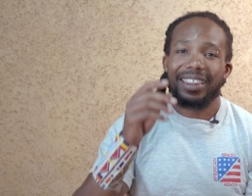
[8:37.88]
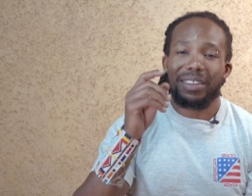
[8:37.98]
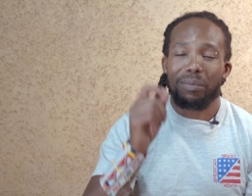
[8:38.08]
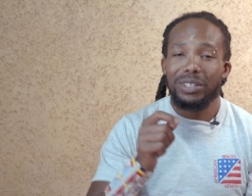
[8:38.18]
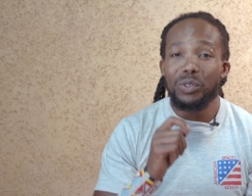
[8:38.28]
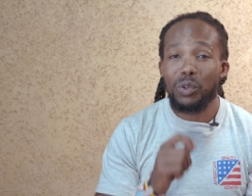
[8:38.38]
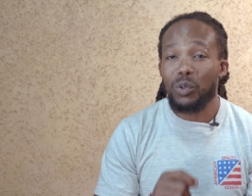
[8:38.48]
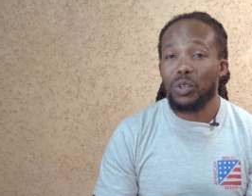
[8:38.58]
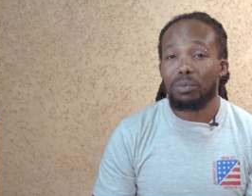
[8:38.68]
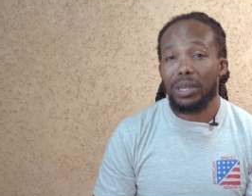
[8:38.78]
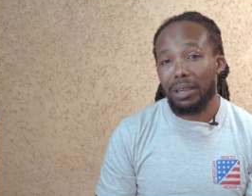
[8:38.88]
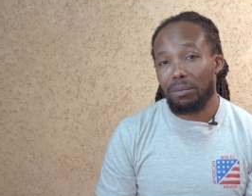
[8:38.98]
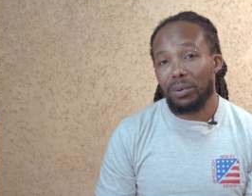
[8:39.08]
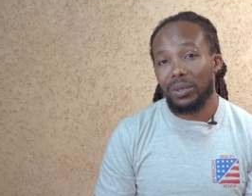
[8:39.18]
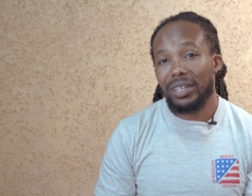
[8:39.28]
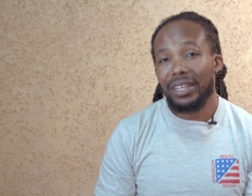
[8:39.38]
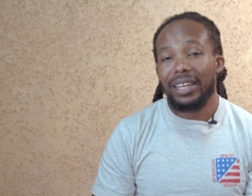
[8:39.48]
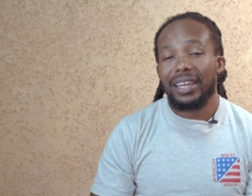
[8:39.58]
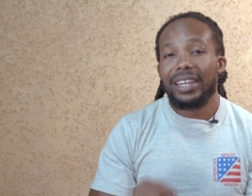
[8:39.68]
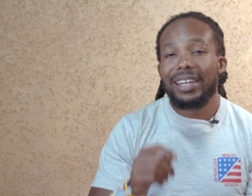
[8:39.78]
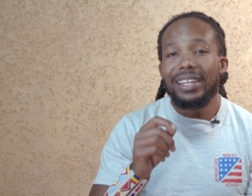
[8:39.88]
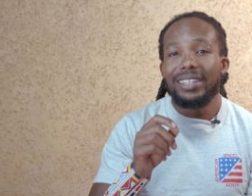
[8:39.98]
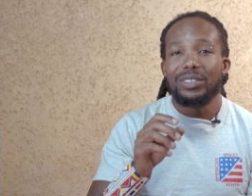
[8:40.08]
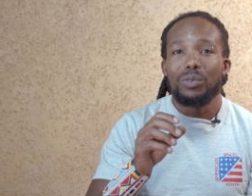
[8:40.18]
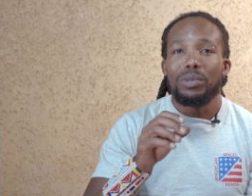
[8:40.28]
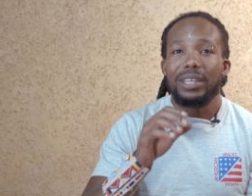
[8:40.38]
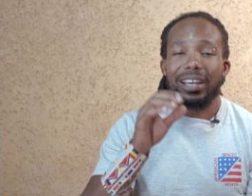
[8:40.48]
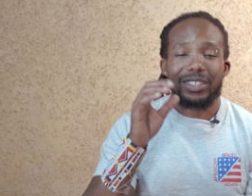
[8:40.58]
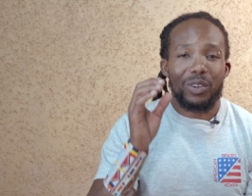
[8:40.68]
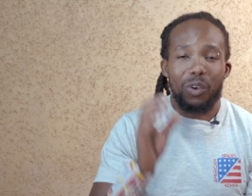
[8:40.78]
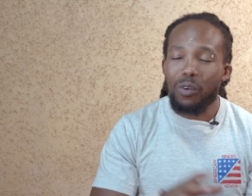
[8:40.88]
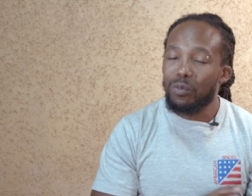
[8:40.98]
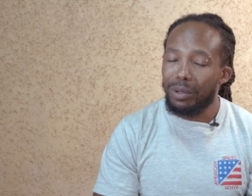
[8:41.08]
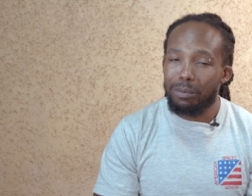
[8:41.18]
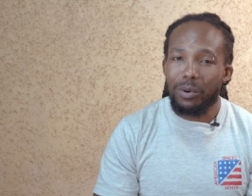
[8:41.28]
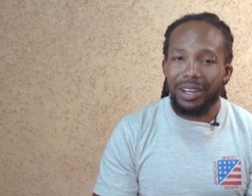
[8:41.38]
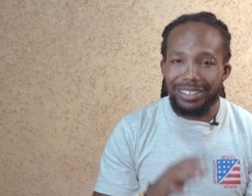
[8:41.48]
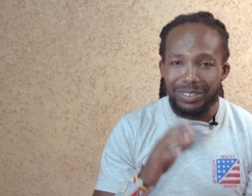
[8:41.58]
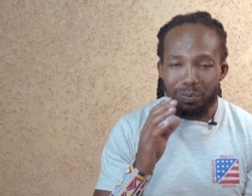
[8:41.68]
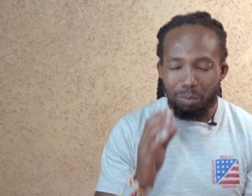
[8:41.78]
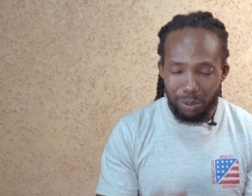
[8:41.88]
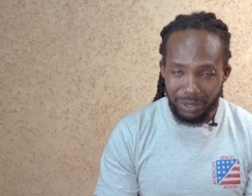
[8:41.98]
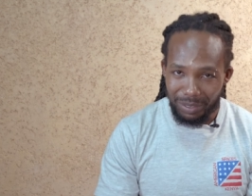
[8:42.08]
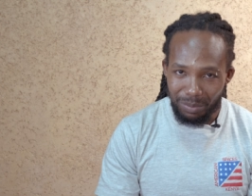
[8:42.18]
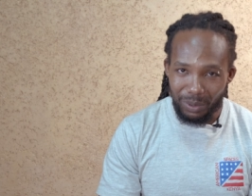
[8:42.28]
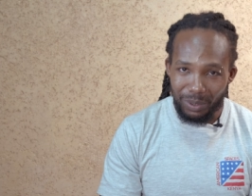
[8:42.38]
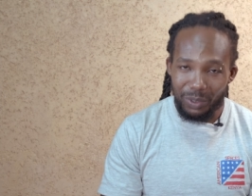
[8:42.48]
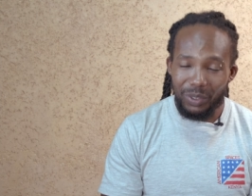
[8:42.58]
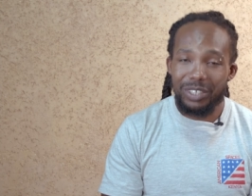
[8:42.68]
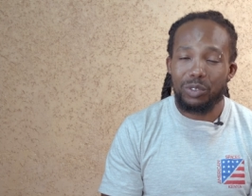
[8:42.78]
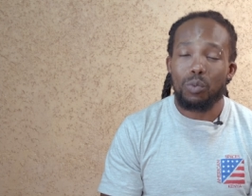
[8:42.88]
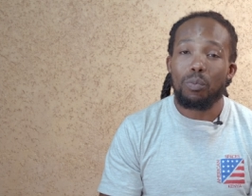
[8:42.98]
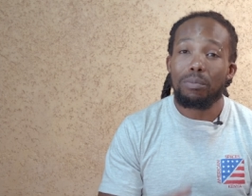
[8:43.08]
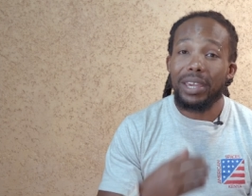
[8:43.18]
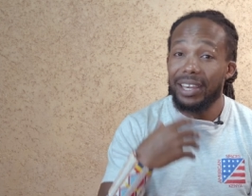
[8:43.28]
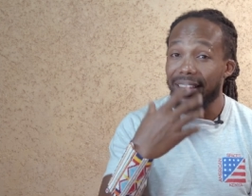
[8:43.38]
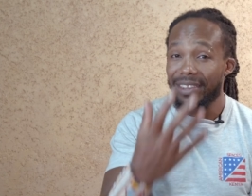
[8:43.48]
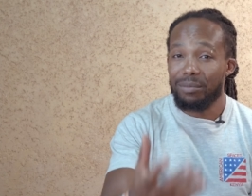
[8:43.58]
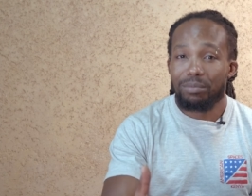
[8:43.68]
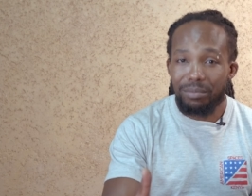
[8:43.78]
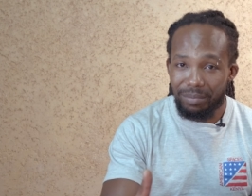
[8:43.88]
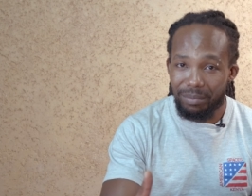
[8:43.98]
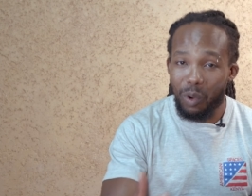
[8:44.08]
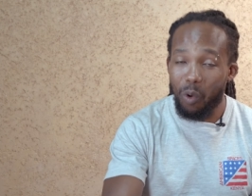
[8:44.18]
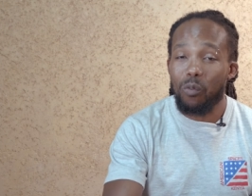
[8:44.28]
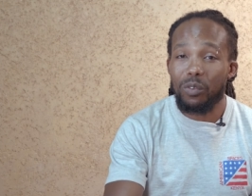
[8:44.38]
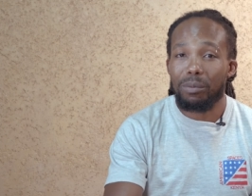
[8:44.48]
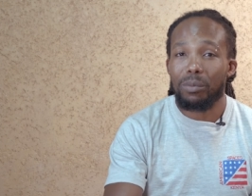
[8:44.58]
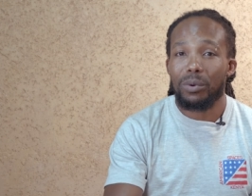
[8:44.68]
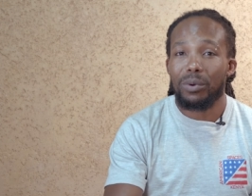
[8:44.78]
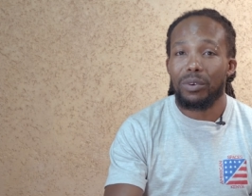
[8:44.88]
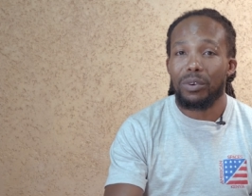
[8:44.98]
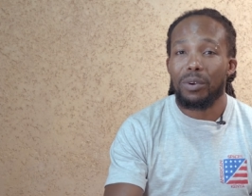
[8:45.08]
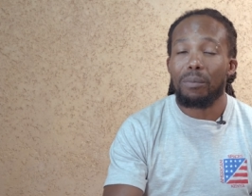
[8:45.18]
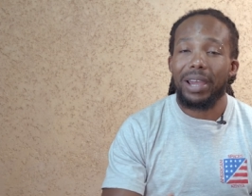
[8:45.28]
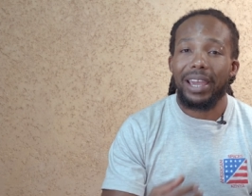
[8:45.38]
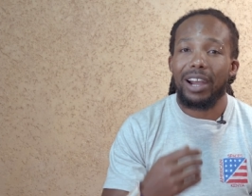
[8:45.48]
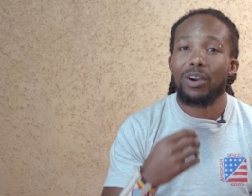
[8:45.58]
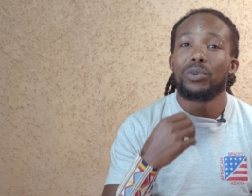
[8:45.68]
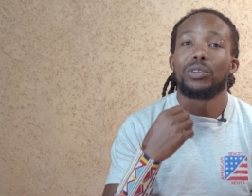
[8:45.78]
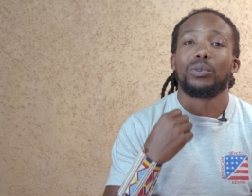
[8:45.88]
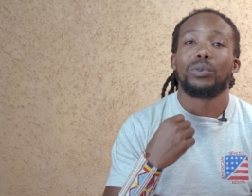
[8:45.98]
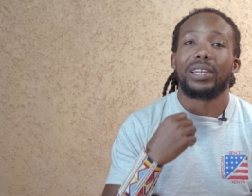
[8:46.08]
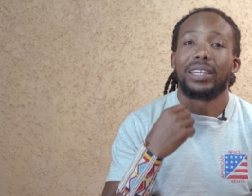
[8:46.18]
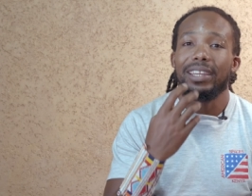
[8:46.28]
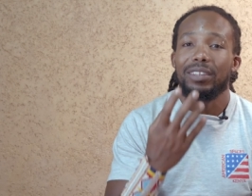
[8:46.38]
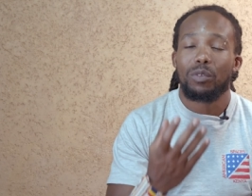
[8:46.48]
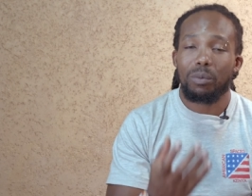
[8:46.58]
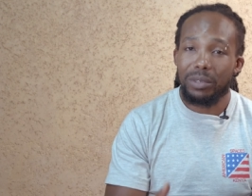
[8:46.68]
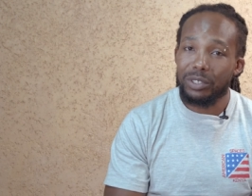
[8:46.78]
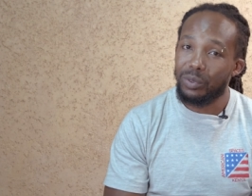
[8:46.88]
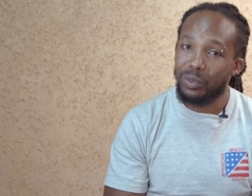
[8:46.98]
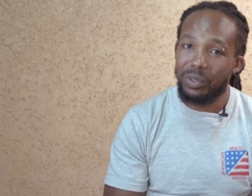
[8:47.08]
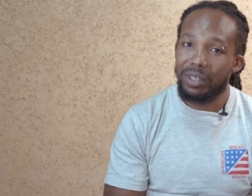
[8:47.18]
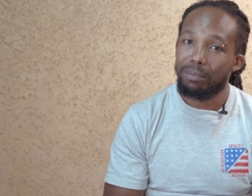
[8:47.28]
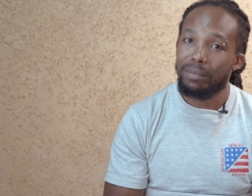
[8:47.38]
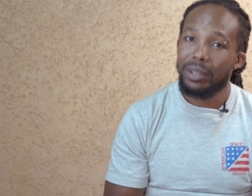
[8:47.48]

The person you're doing makeup on needs to be as comfortable as possible. You need to make them comfortable by how you relay information to them.